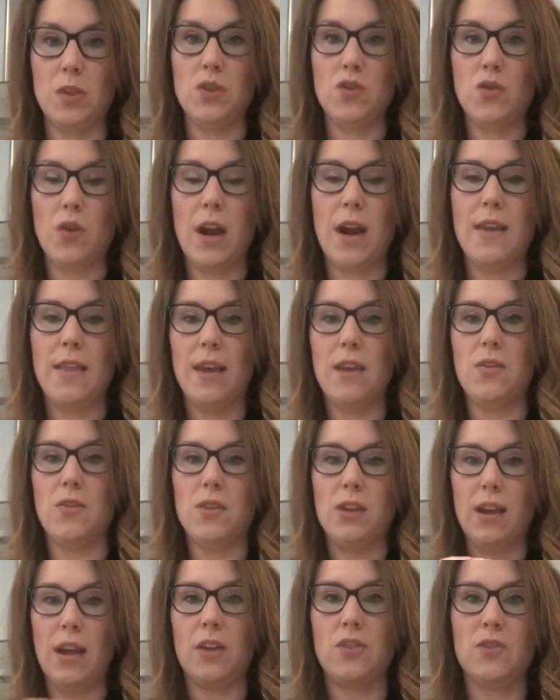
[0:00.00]
a tray that you
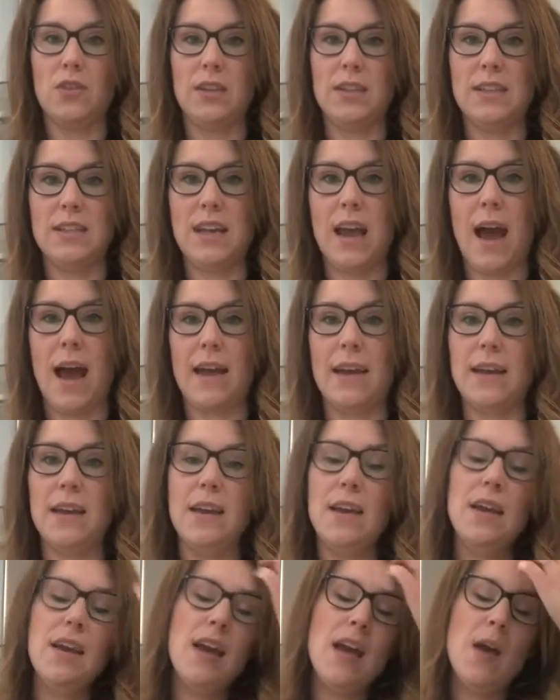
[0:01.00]
can actually stack
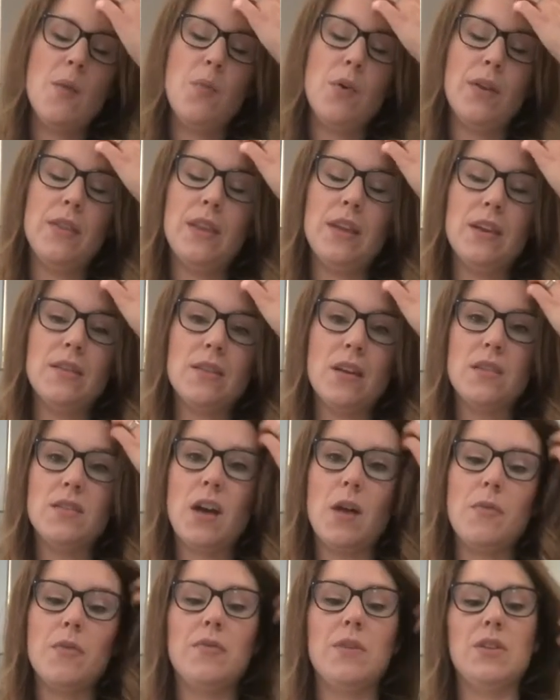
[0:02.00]
and put things on
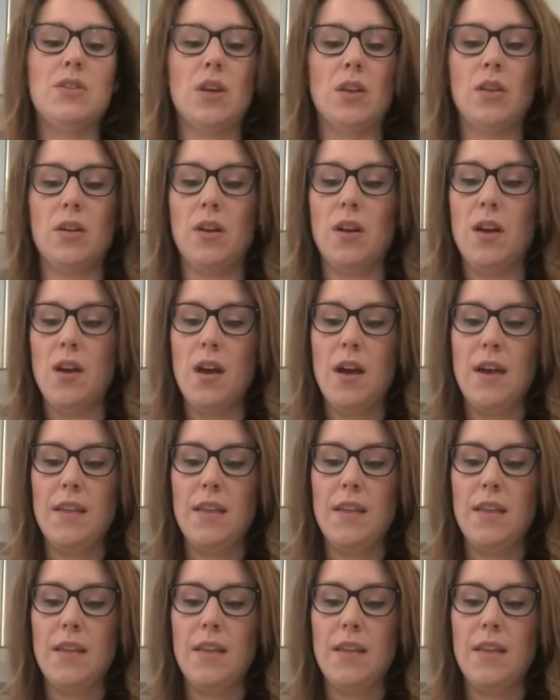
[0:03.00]
top of each other.